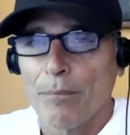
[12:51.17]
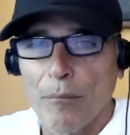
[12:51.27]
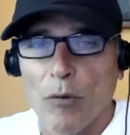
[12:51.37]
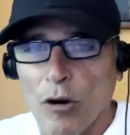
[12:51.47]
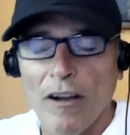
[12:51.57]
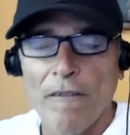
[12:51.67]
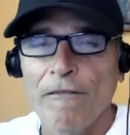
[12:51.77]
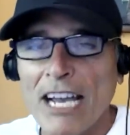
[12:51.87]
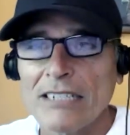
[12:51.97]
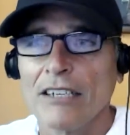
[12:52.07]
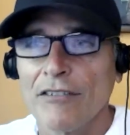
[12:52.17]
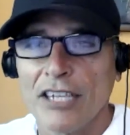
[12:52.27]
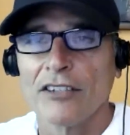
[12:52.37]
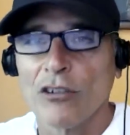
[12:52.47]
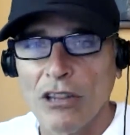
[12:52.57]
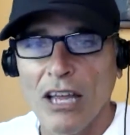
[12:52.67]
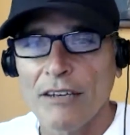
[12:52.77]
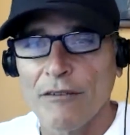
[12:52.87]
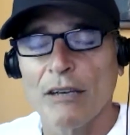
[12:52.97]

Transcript: more effective in their life.